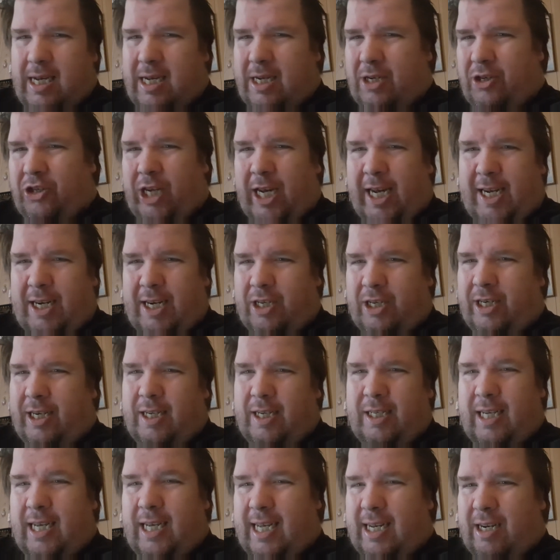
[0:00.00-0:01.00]

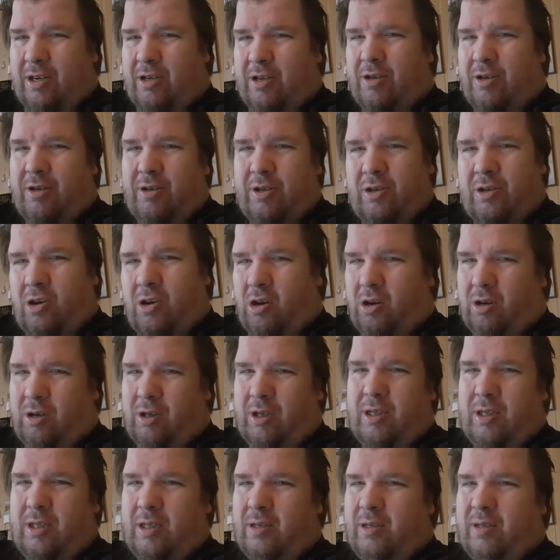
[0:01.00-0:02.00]
changes into the
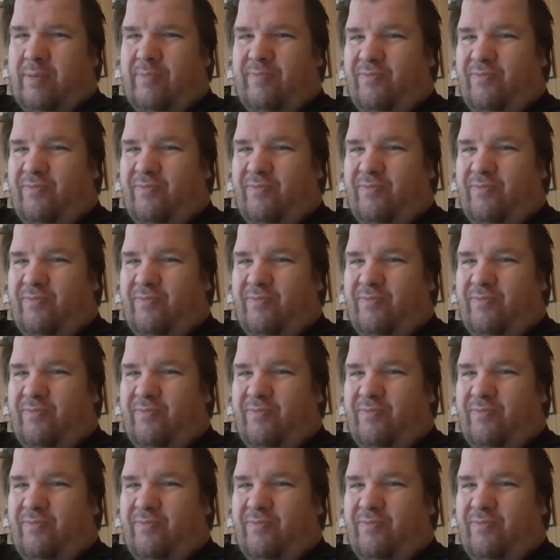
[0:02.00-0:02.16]
songs.